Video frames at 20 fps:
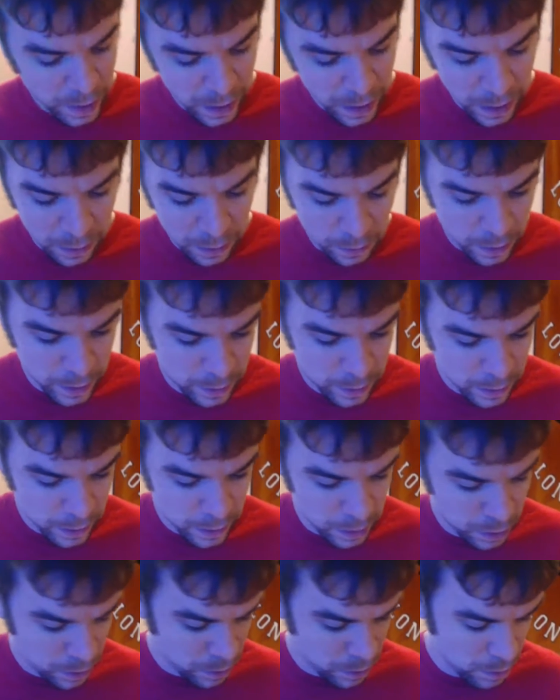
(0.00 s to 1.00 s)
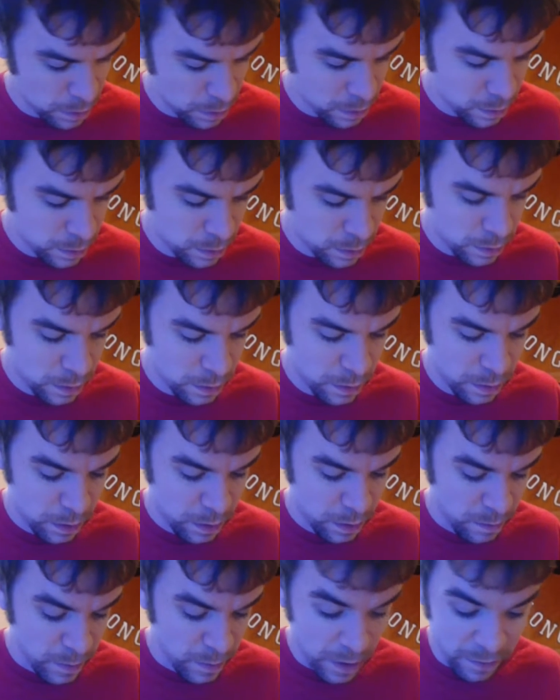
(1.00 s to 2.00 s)
I don't get seizures.
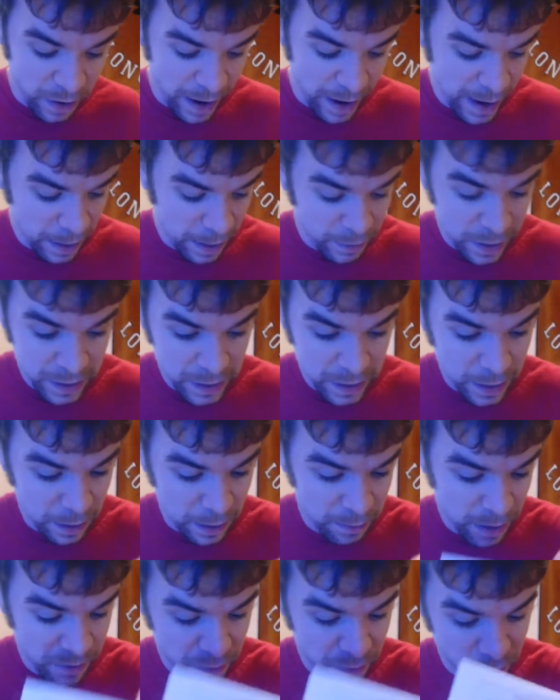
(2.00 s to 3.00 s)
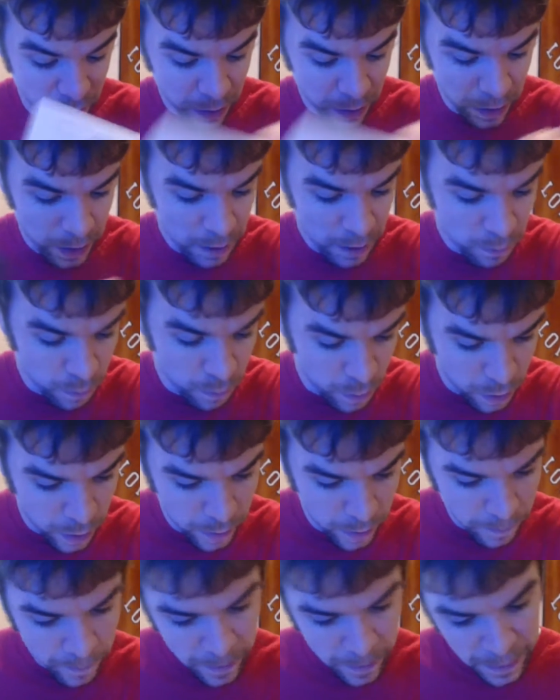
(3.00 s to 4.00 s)
I'm not saying I'm never gonna get
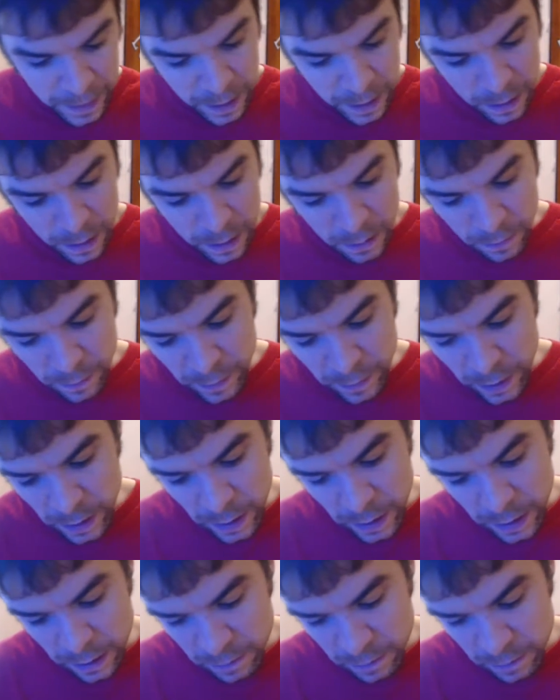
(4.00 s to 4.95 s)
one, but